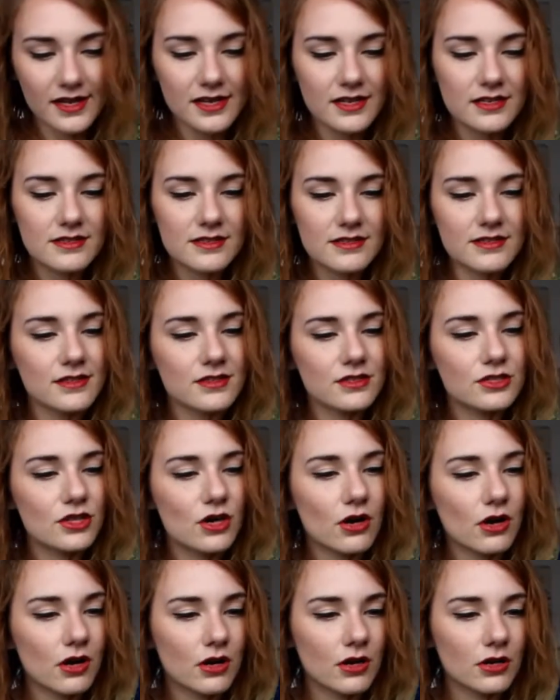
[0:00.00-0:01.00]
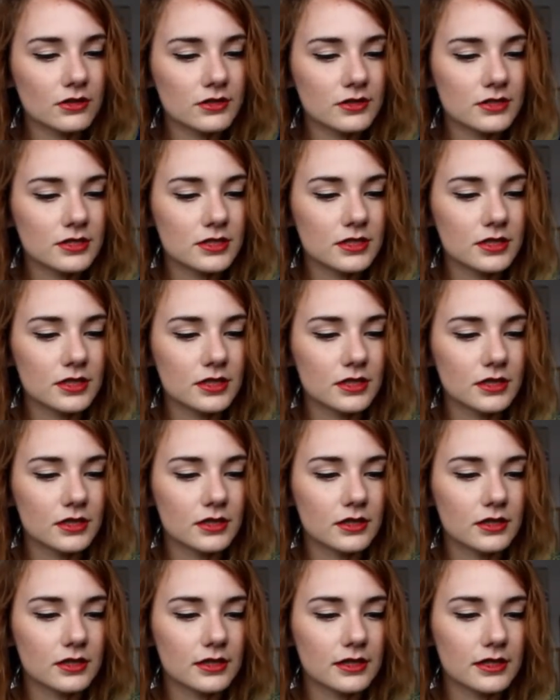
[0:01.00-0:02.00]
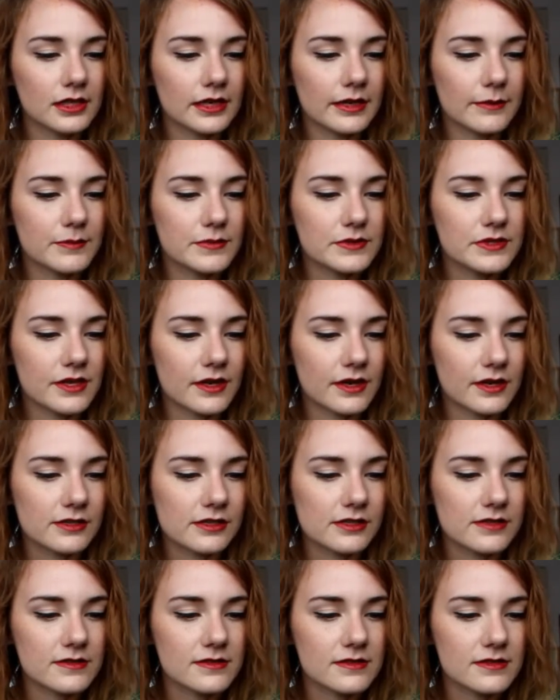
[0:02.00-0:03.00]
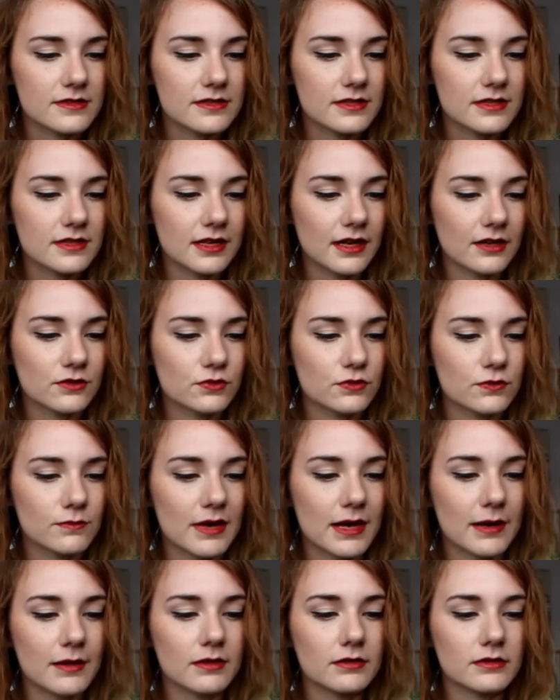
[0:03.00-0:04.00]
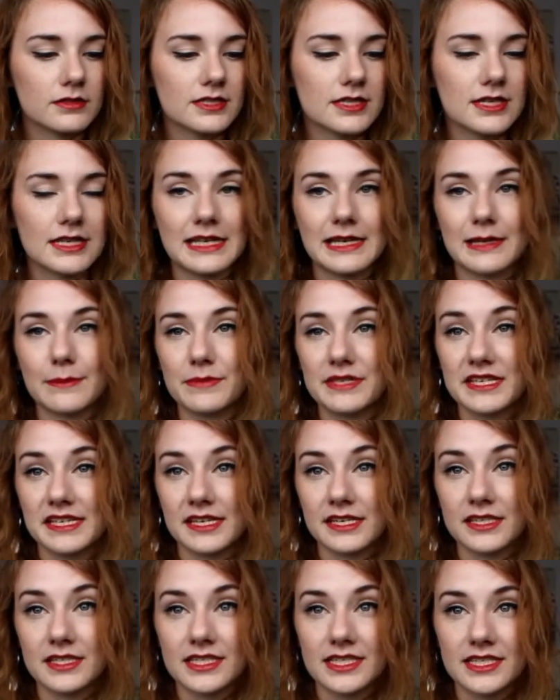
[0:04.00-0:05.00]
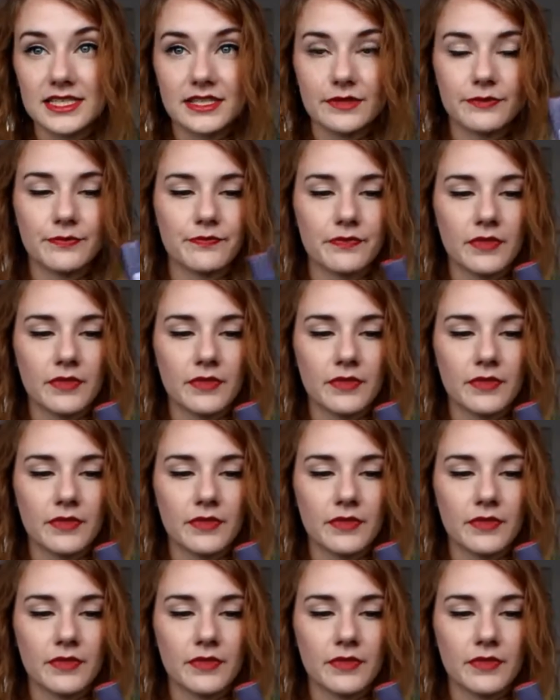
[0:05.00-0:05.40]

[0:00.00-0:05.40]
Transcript: It's the Tarte Lip Surgeons Natural Matte Lip Tint,